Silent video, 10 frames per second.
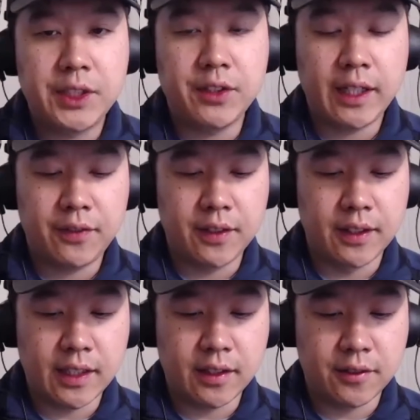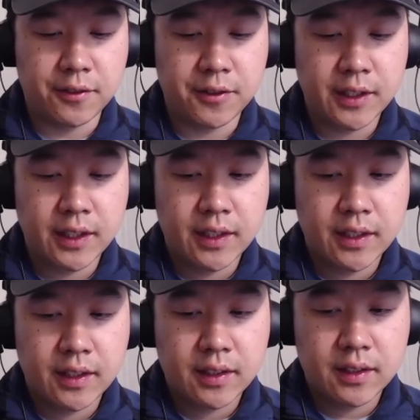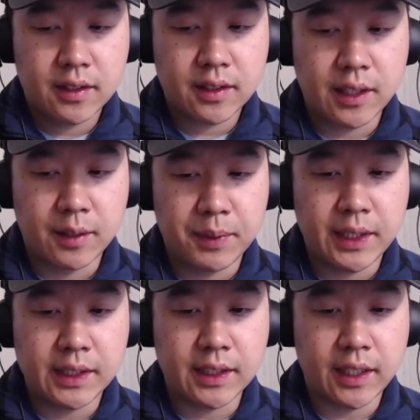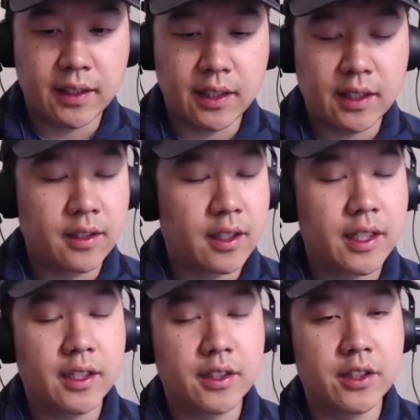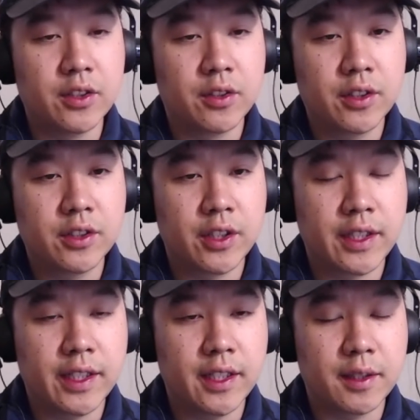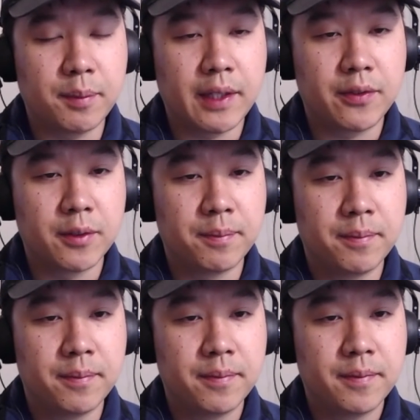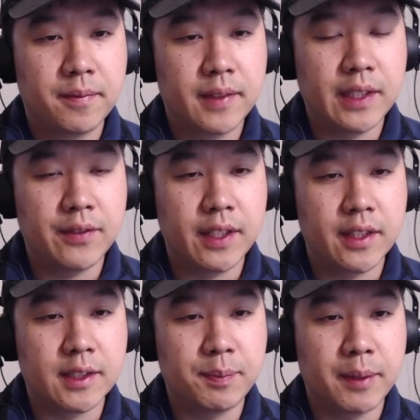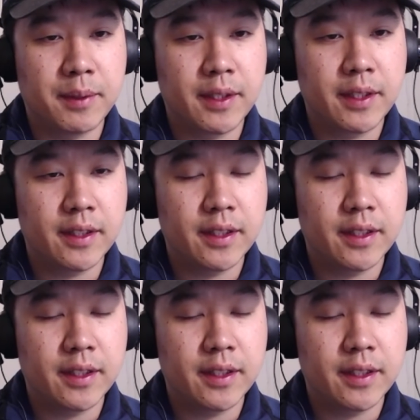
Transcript: you have a lot of companies like knock, knocking on your door trying to get on the platform, even in this bear market?